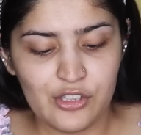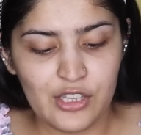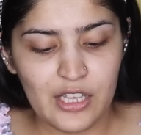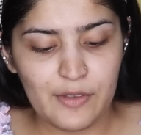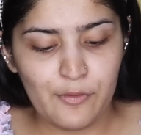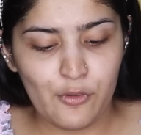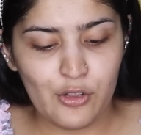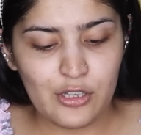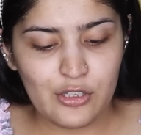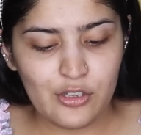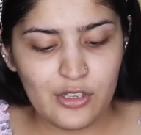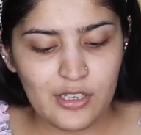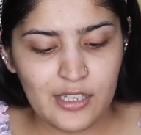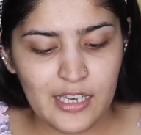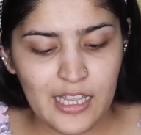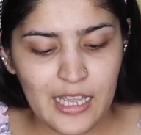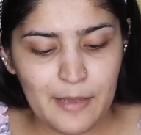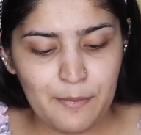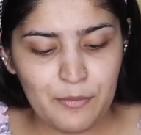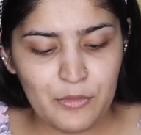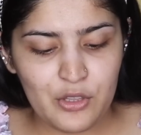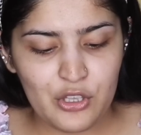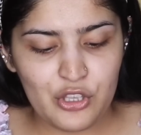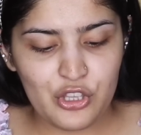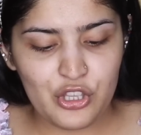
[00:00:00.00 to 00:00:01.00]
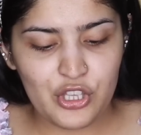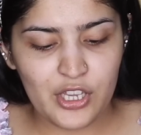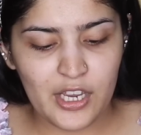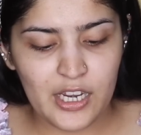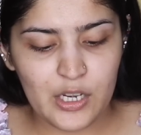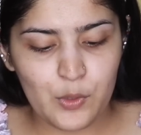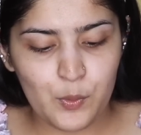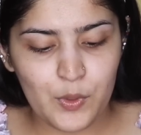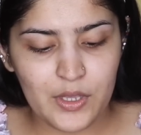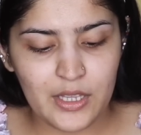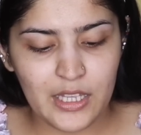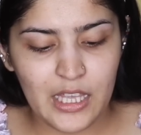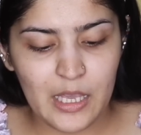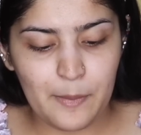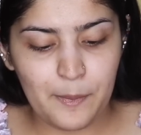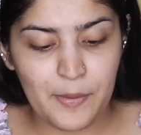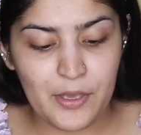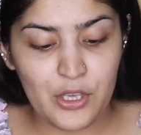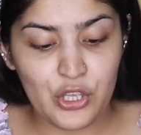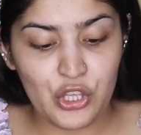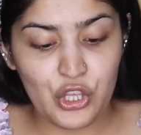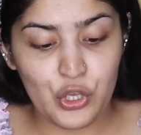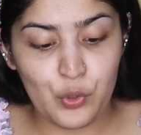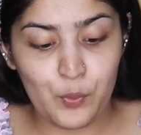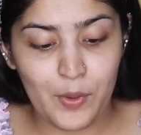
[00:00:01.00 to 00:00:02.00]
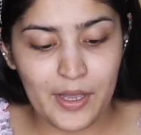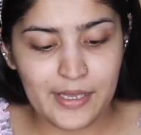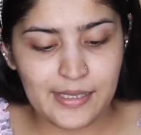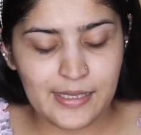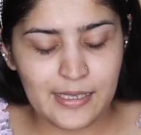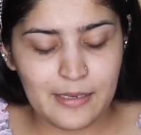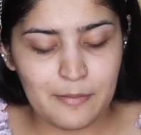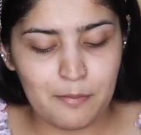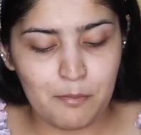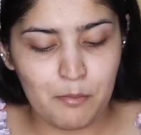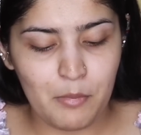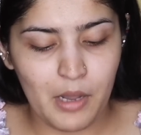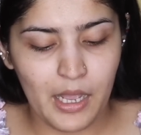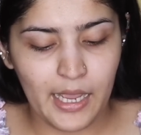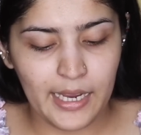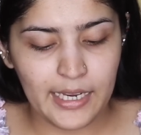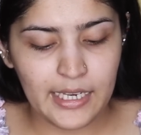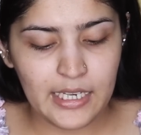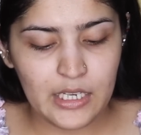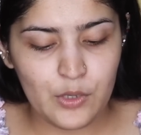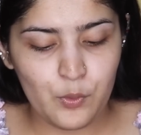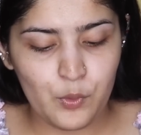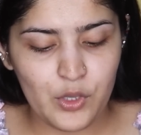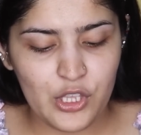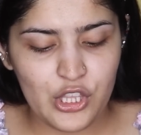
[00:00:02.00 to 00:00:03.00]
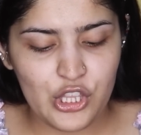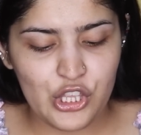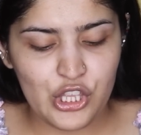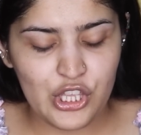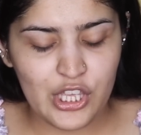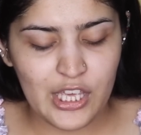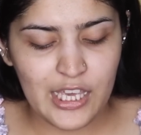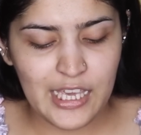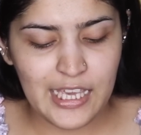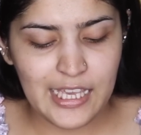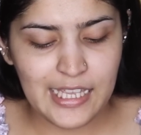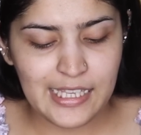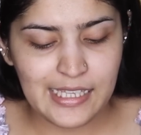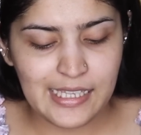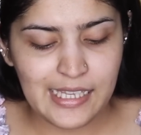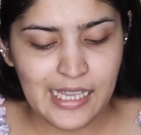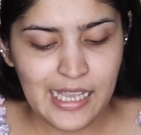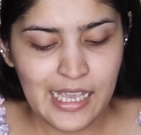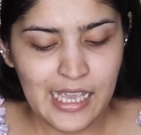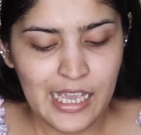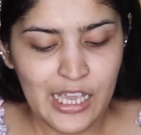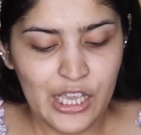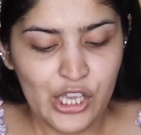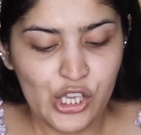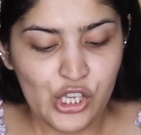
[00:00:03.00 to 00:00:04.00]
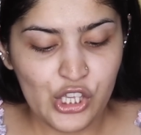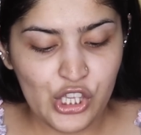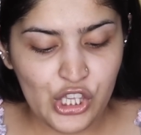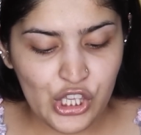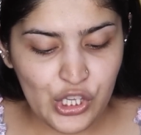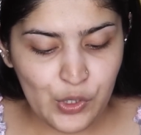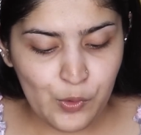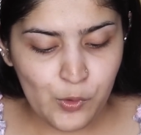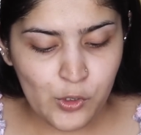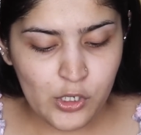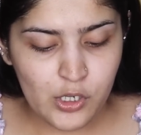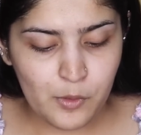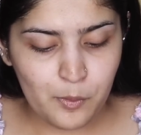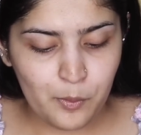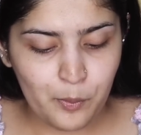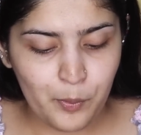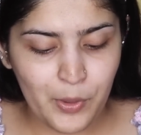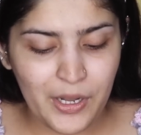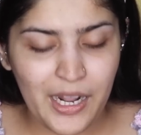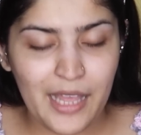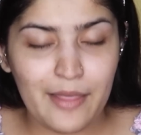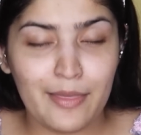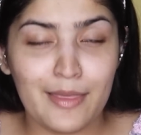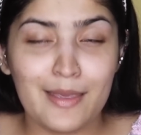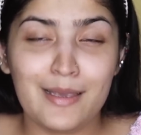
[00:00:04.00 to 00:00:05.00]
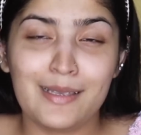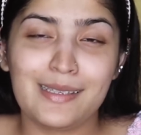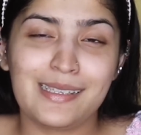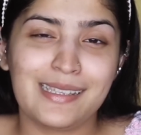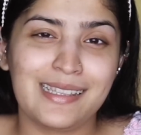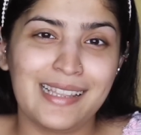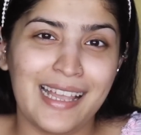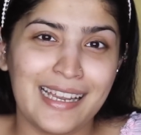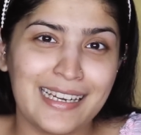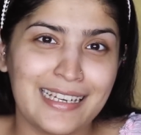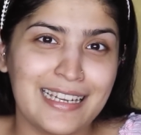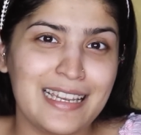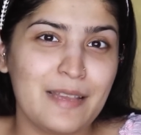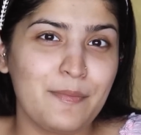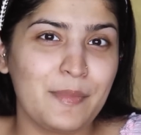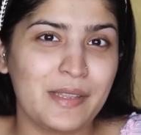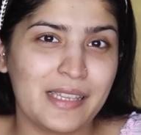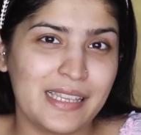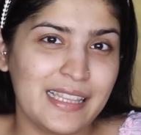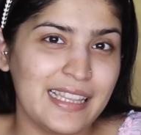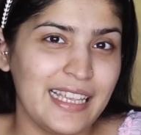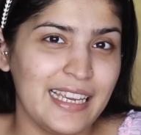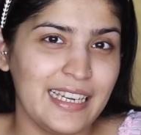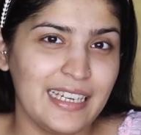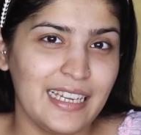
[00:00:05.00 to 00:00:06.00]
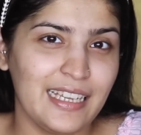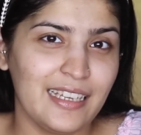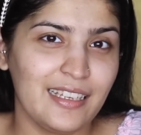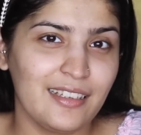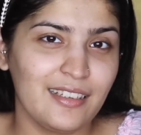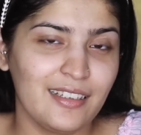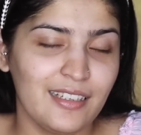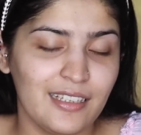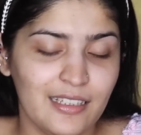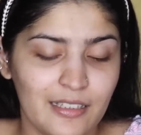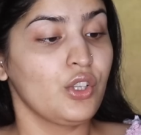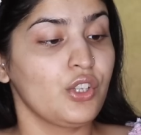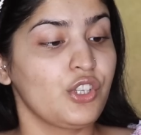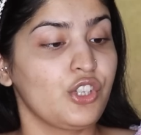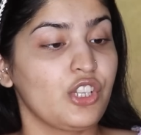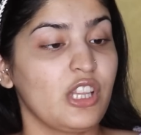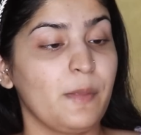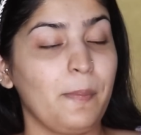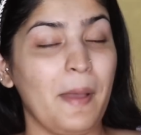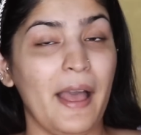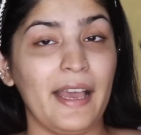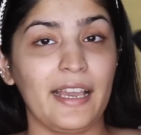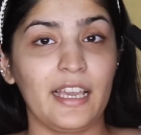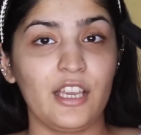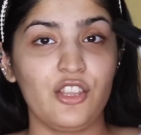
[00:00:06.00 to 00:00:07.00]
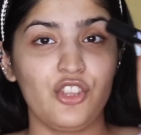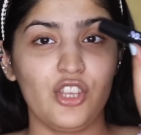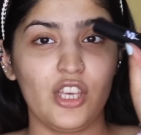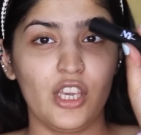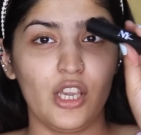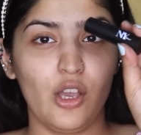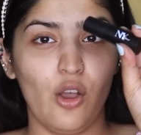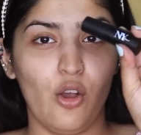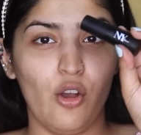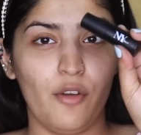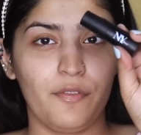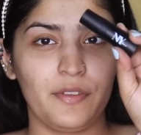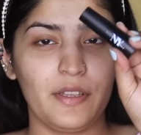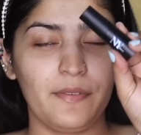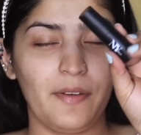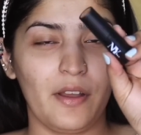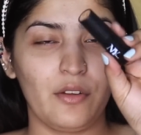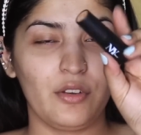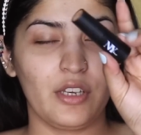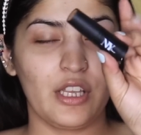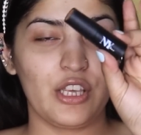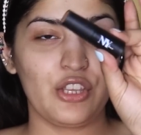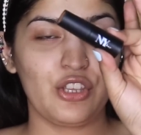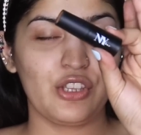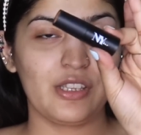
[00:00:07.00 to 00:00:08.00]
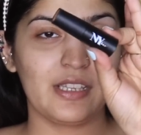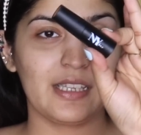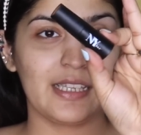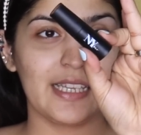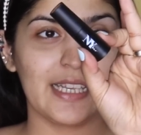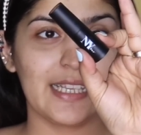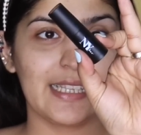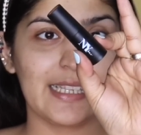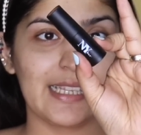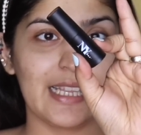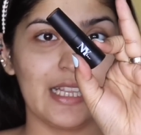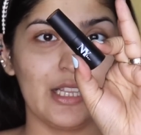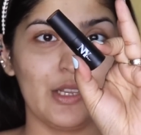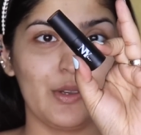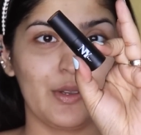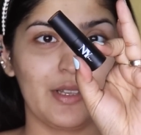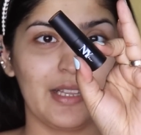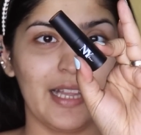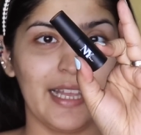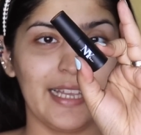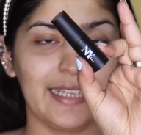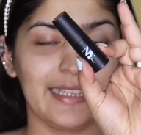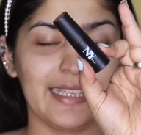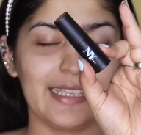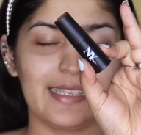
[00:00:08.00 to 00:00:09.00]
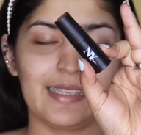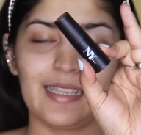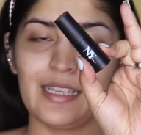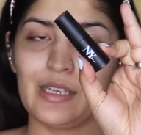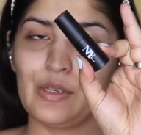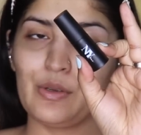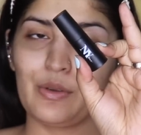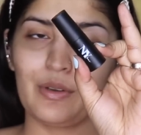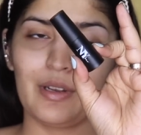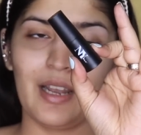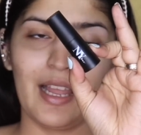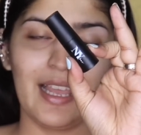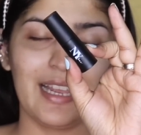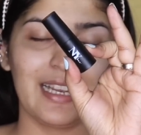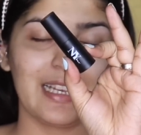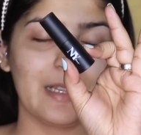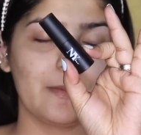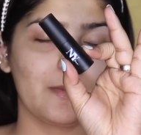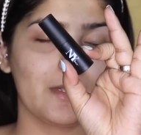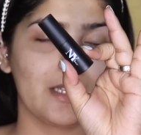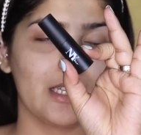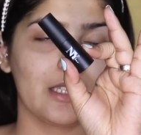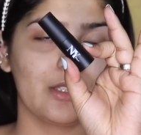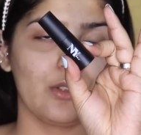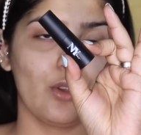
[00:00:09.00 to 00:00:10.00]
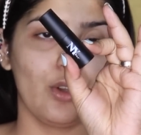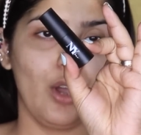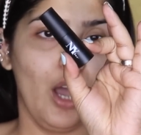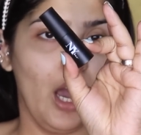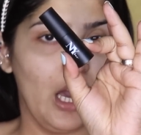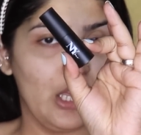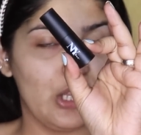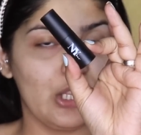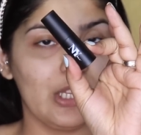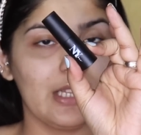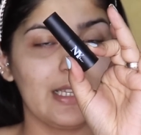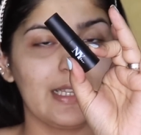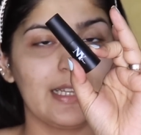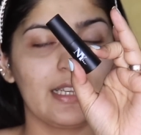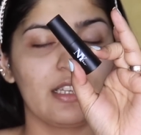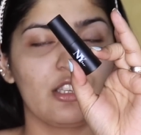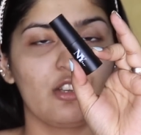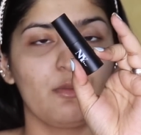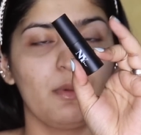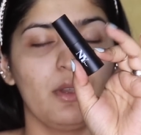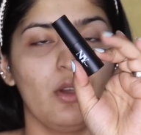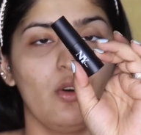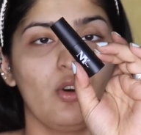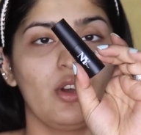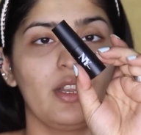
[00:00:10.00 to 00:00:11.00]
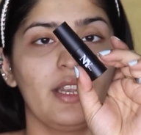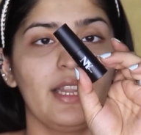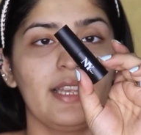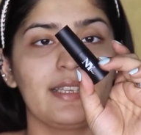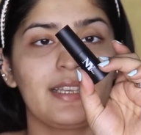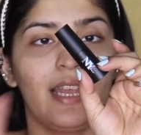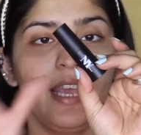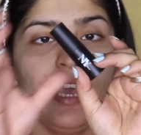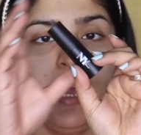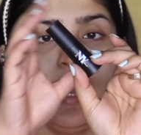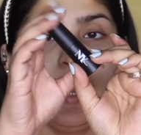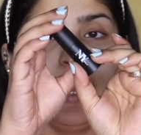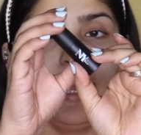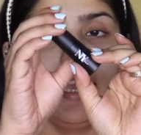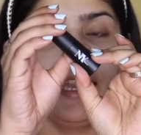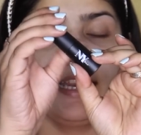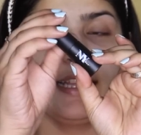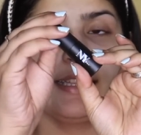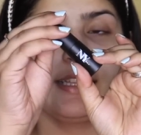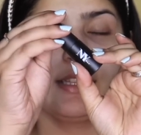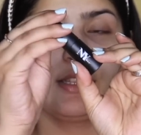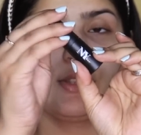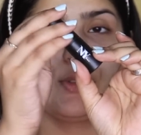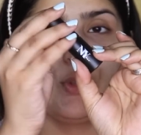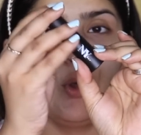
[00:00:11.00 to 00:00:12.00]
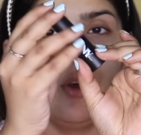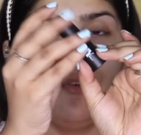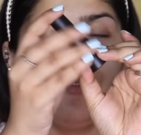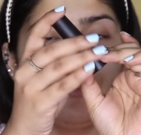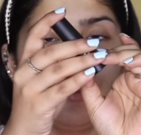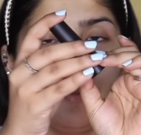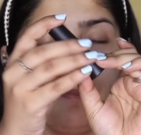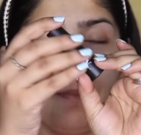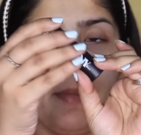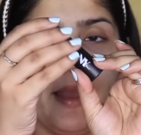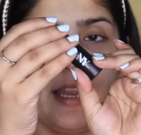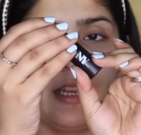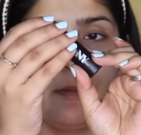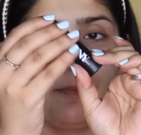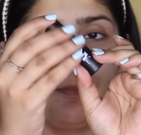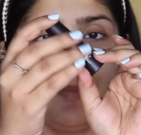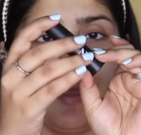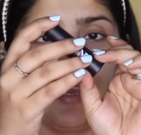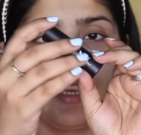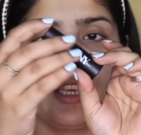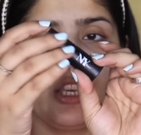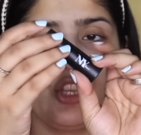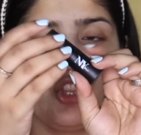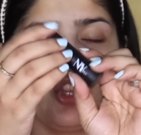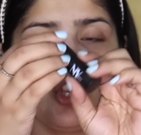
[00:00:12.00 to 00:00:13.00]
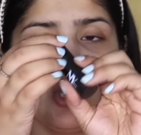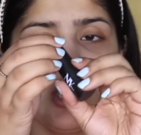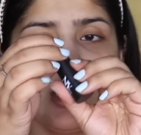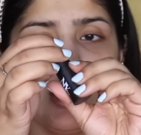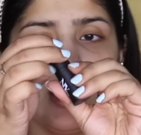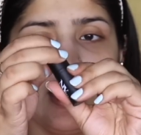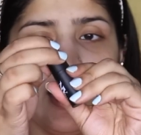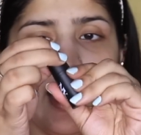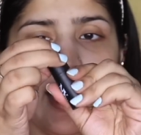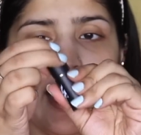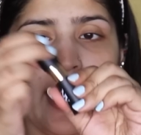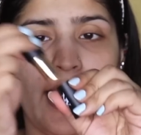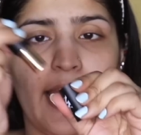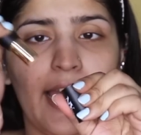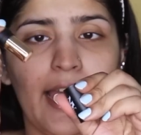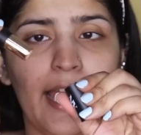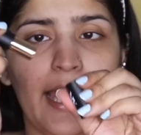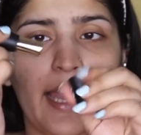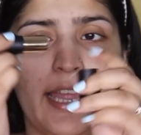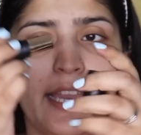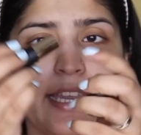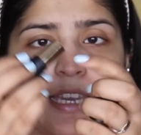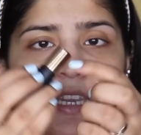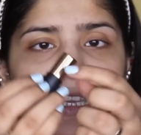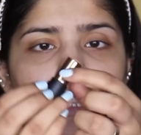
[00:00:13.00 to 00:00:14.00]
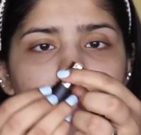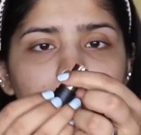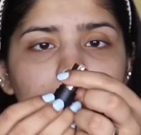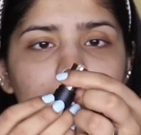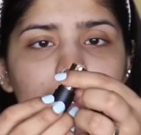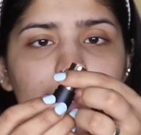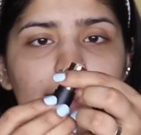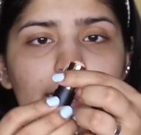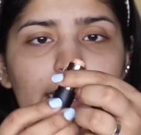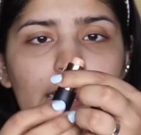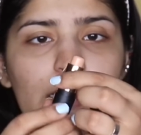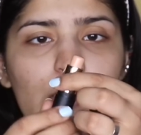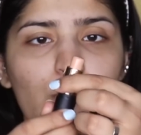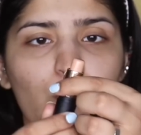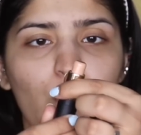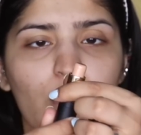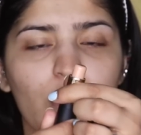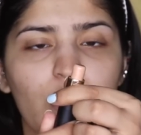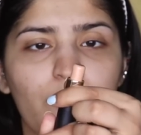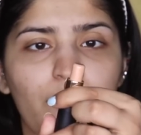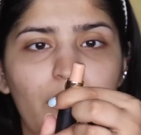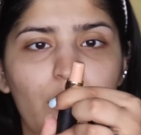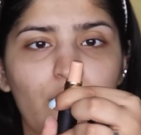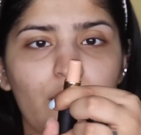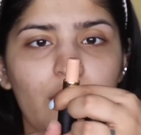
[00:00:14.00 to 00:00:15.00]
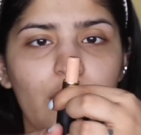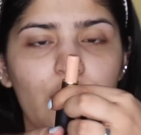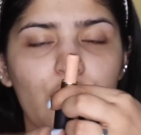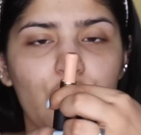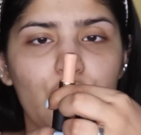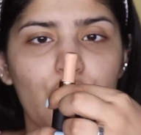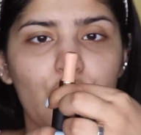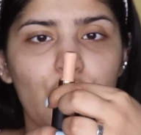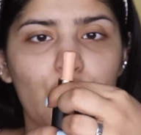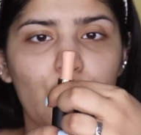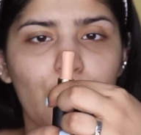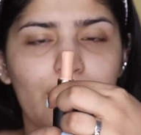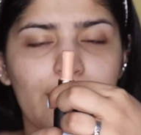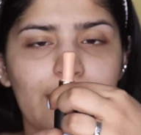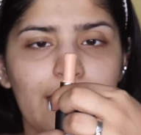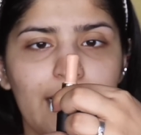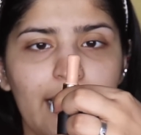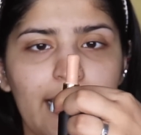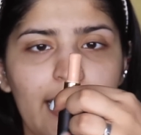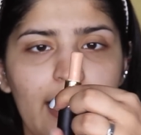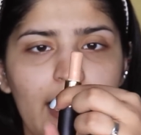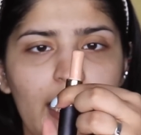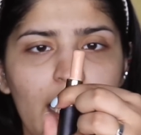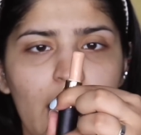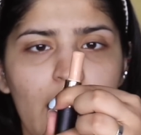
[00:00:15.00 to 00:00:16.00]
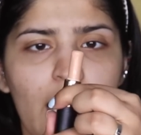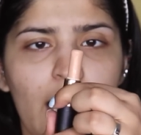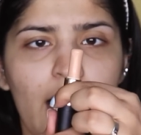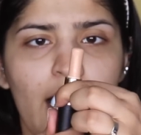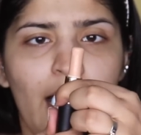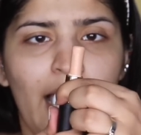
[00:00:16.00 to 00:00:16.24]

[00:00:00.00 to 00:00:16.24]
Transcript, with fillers: So they've also named this shade with keeping US in mind, which is cute, but I think slightly misleading. So the packaging of the foundation sticks look like this. They look like lipsticks or kajal sticks, to be honest. It is a soft matte packaging, and this is what the foundation looks like.